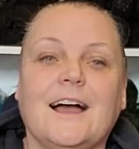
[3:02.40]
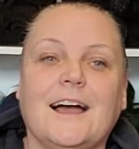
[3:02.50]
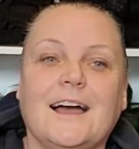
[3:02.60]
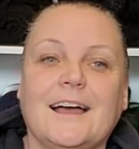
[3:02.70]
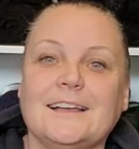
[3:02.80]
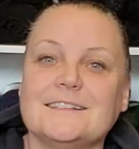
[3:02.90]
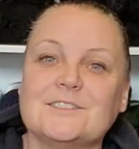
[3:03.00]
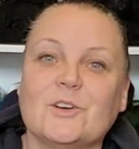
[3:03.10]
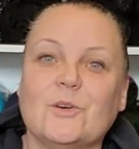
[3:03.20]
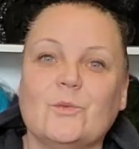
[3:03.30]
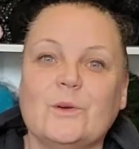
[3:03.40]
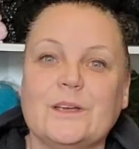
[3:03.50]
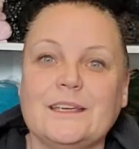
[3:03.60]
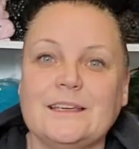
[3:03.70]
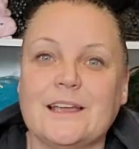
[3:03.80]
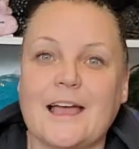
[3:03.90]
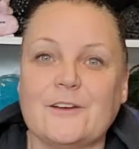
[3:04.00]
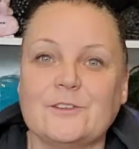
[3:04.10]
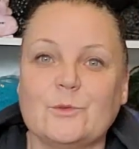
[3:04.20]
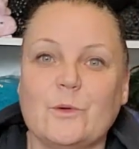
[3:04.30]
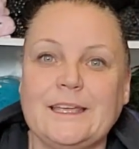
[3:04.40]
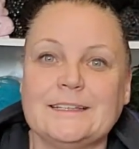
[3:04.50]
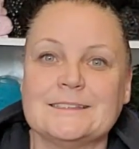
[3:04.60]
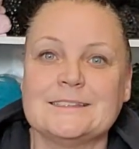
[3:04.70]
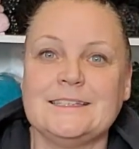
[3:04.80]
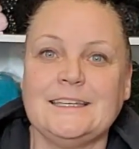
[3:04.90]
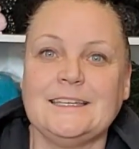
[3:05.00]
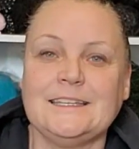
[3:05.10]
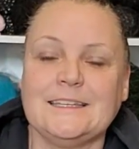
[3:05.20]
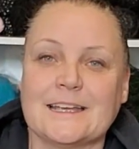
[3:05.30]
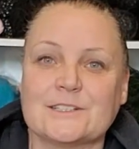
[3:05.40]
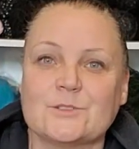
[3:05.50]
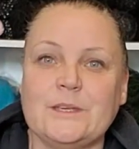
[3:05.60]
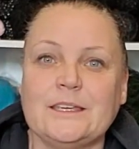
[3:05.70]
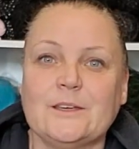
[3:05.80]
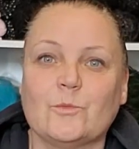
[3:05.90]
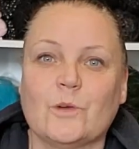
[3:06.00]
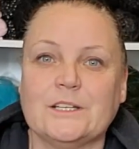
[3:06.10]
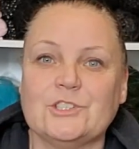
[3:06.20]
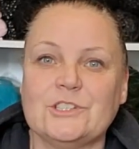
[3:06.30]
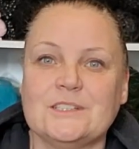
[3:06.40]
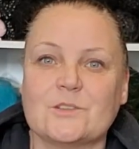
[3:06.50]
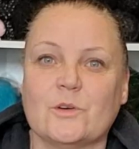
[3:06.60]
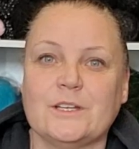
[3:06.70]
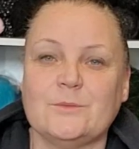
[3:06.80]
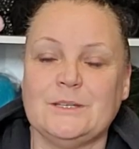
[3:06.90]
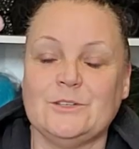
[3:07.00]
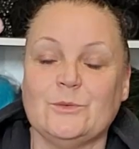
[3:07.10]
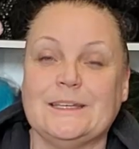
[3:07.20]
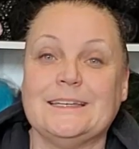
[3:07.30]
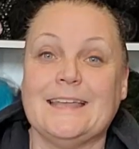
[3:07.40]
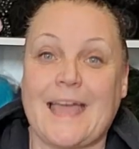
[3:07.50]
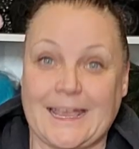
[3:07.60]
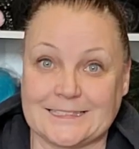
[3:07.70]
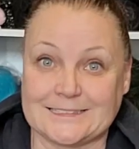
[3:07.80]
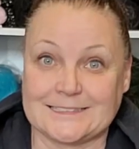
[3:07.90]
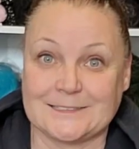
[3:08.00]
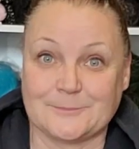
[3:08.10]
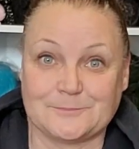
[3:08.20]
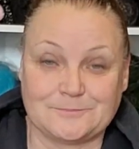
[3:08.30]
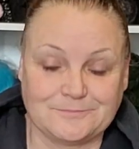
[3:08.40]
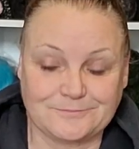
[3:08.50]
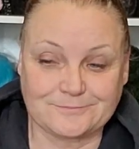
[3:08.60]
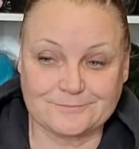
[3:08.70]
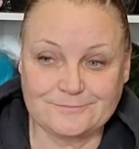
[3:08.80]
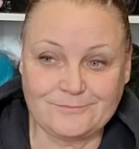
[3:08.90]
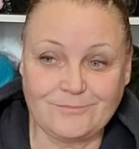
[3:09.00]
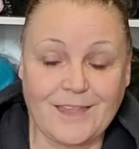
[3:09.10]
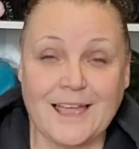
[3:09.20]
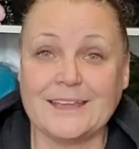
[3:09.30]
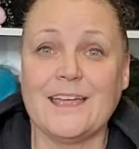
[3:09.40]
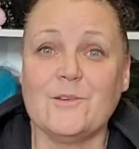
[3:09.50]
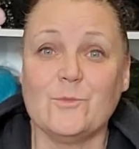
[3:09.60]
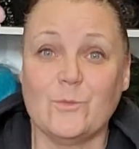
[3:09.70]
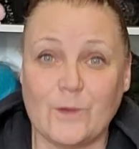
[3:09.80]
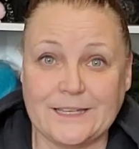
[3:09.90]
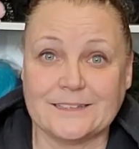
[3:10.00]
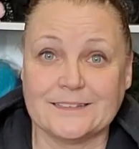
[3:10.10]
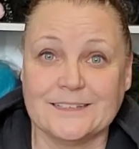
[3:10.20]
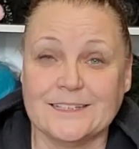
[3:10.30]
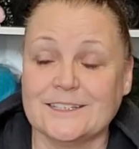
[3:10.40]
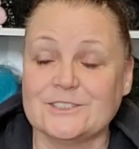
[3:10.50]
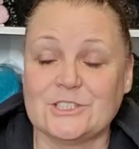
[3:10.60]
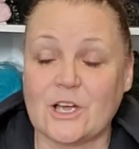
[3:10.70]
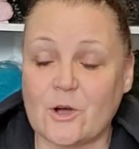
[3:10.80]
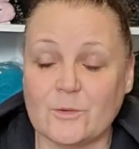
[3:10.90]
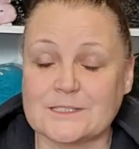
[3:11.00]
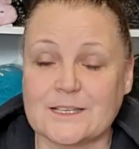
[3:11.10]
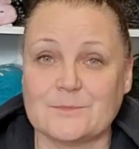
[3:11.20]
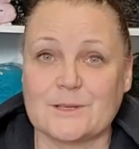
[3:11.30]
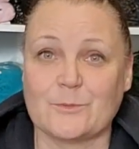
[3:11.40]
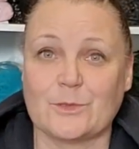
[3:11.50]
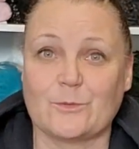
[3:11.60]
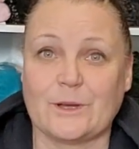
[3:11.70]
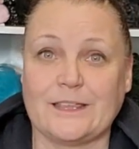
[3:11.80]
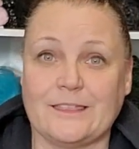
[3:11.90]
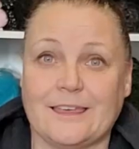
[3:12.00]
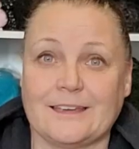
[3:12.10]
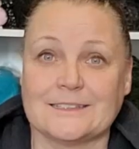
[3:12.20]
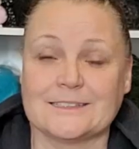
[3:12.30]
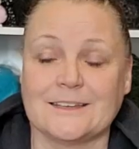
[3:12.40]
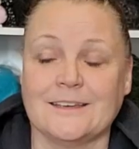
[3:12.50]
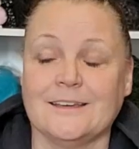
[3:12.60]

Uh, so we have to wait and see next week what she's going to be doing next. I can't wait. She always comes up with great things.